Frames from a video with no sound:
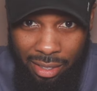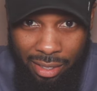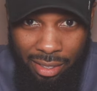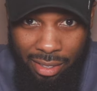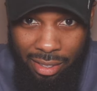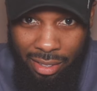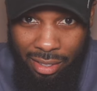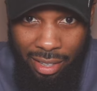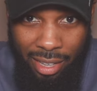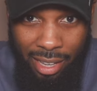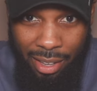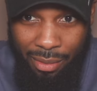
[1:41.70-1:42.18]

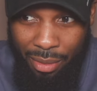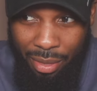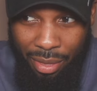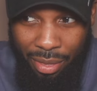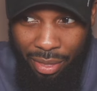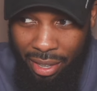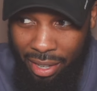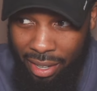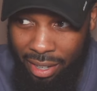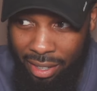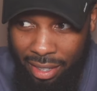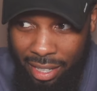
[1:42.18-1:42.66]
even
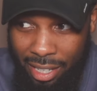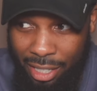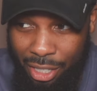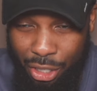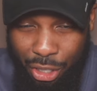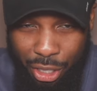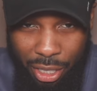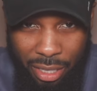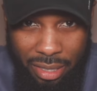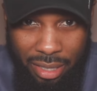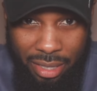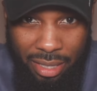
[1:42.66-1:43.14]
thinking that
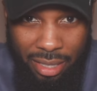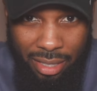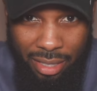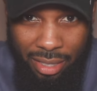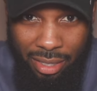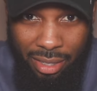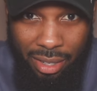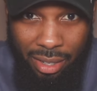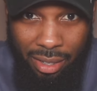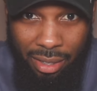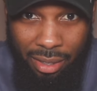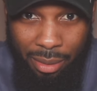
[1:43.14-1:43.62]
Jesus is
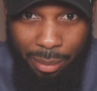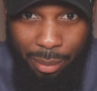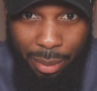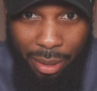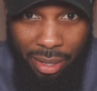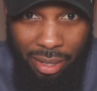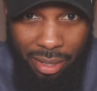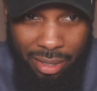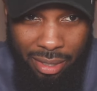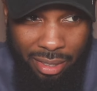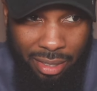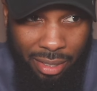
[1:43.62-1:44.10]
God.
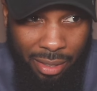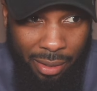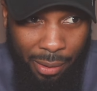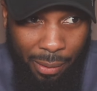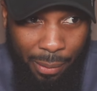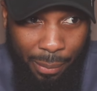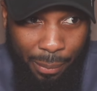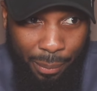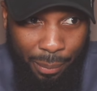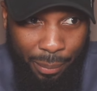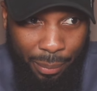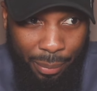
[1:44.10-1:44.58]
Because
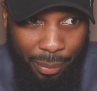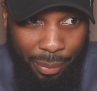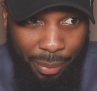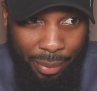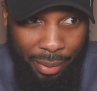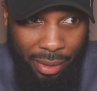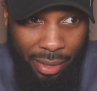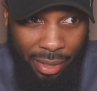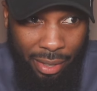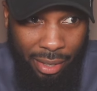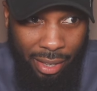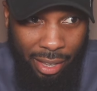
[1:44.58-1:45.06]

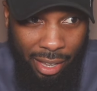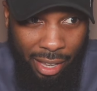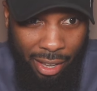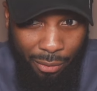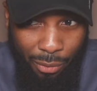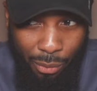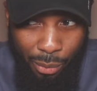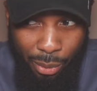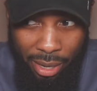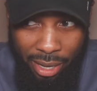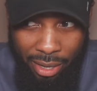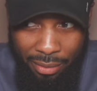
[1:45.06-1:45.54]

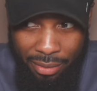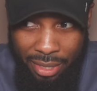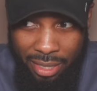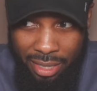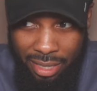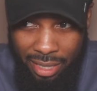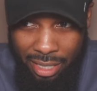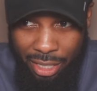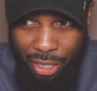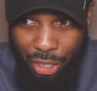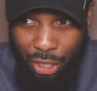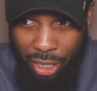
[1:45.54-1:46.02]
if we have
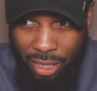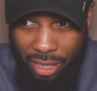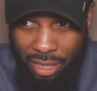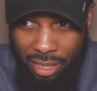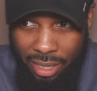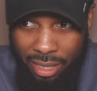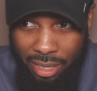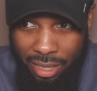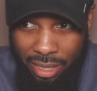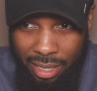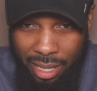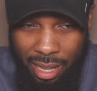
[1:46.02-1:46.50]
seen
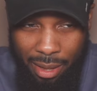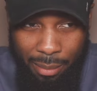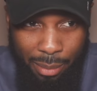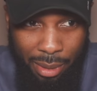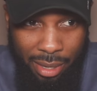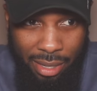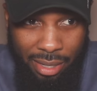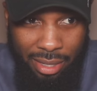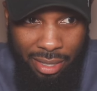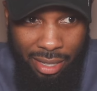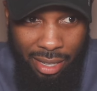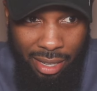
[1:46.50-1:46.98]
Jesus, that
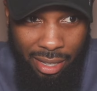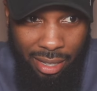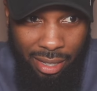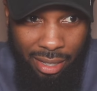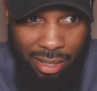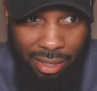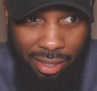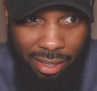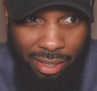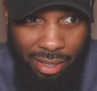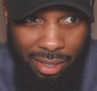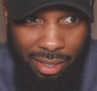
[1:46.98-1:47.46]
means that,
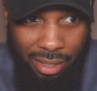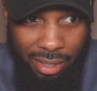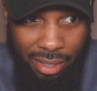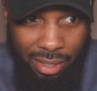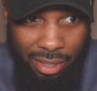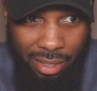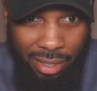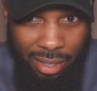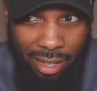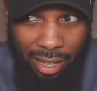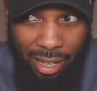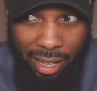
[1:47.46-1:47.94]

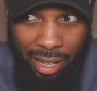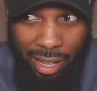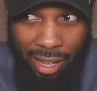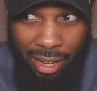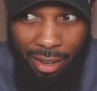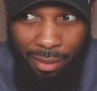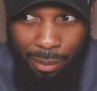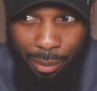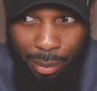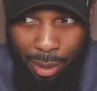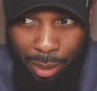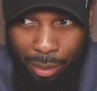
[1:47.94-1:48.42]
and
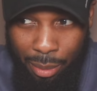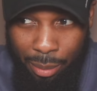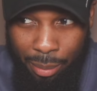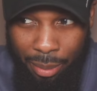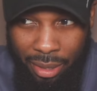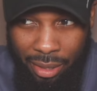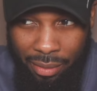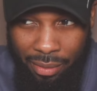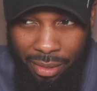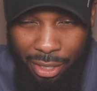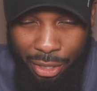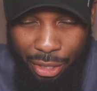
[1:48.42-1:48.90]
if people
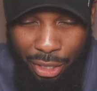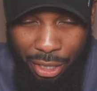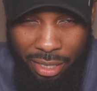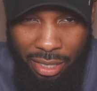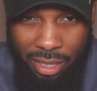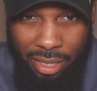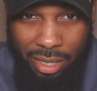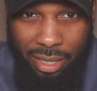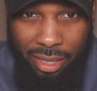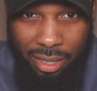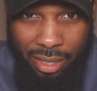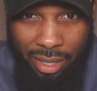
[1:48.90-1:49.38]
believe that
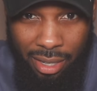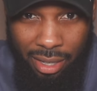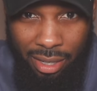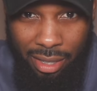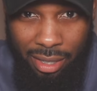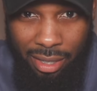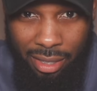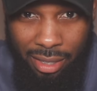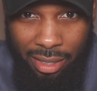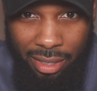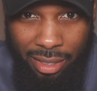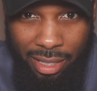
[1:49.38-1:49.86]
Jesus is
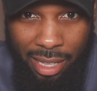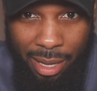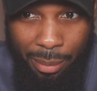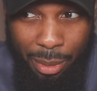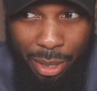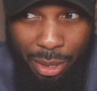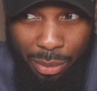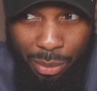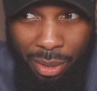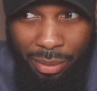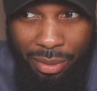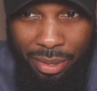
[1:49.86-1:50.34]
God, that
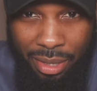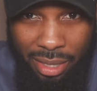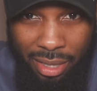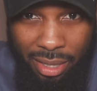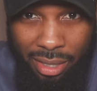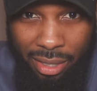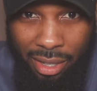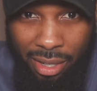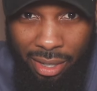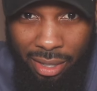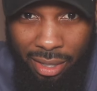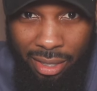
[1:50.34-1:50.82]
means we've seen
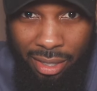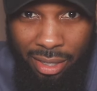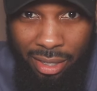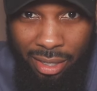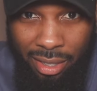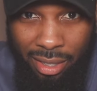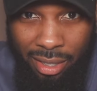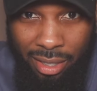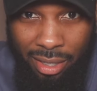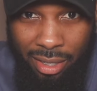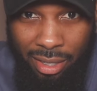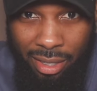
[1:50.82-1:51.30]
God.
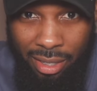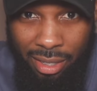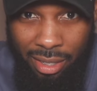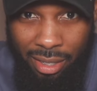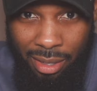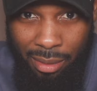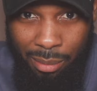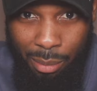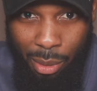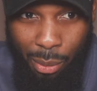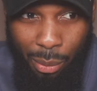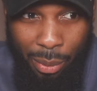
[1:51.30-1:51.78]

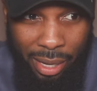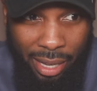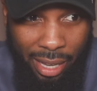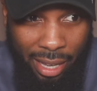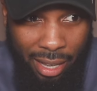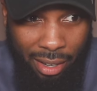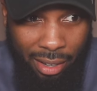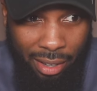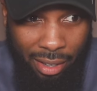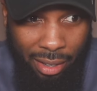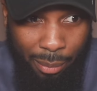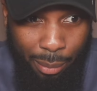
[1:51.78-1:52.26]
But we
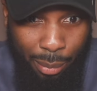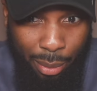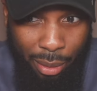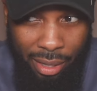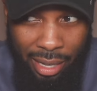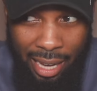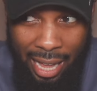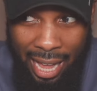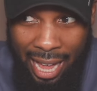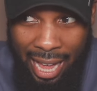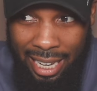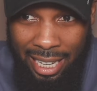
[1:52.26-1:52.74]
cannot put
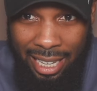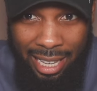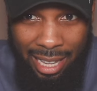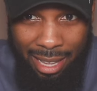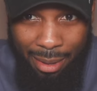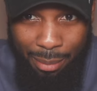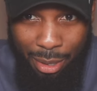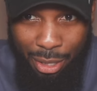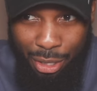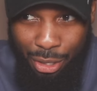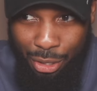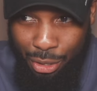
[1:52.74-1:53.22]
any
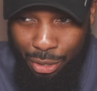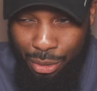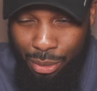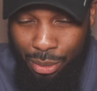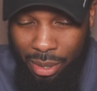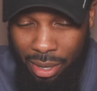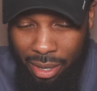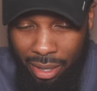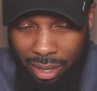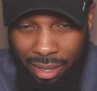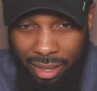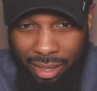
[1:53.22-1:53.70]
image to
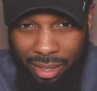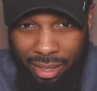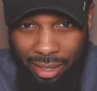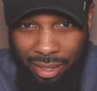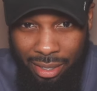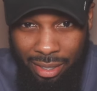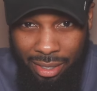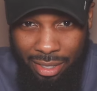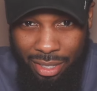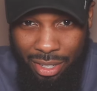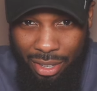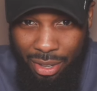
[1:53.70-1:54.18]
God.
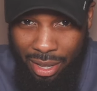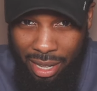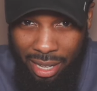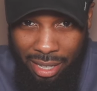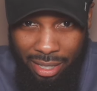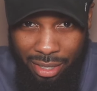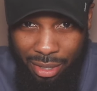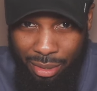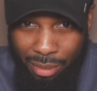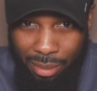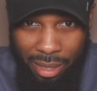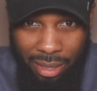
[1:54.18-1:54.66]
So
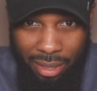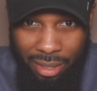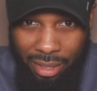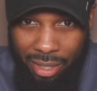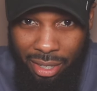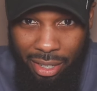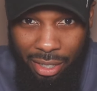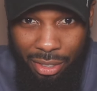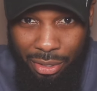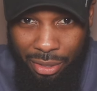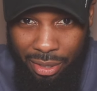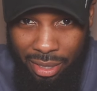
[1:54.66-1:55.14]
that directly
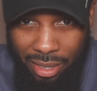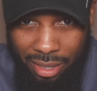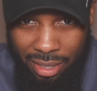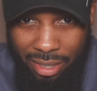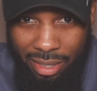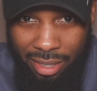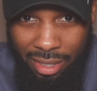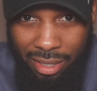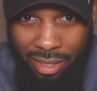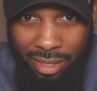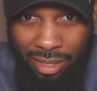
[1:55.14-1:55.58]
contradicts it.